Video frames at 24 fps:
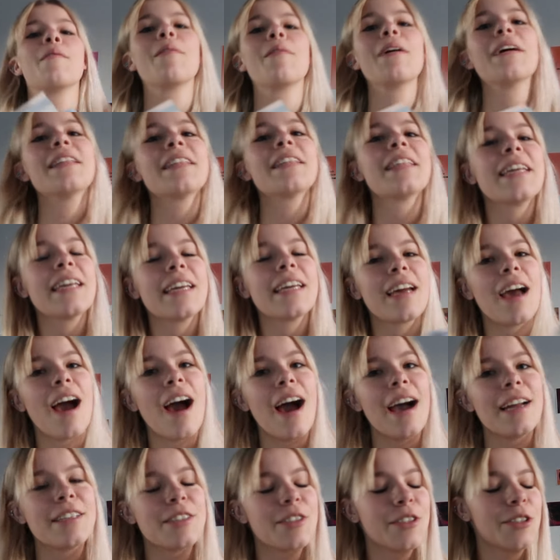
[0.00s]
one thing
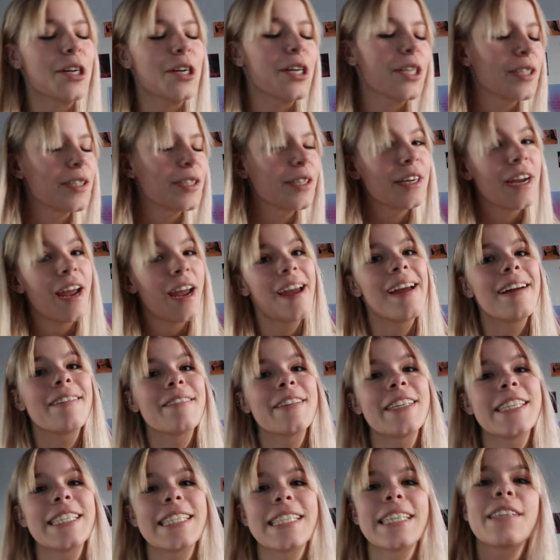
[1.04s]
I do not do
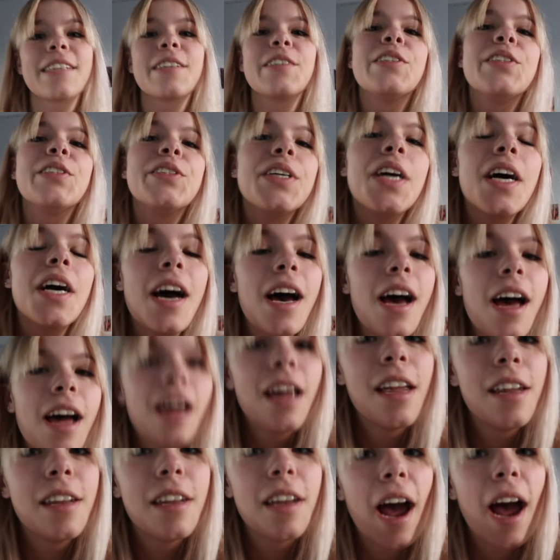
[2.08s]
every single
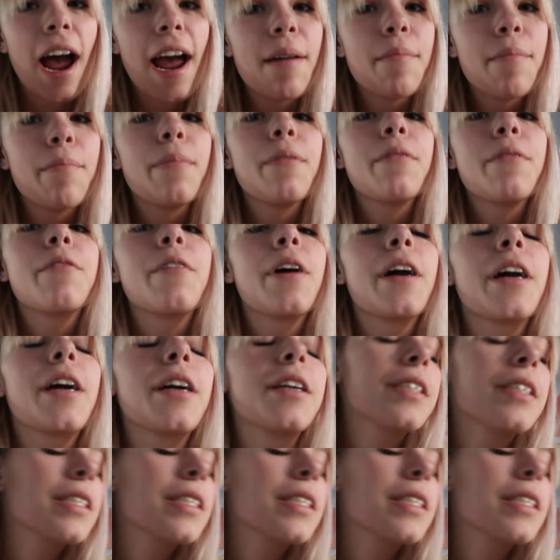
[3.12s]
night before I go to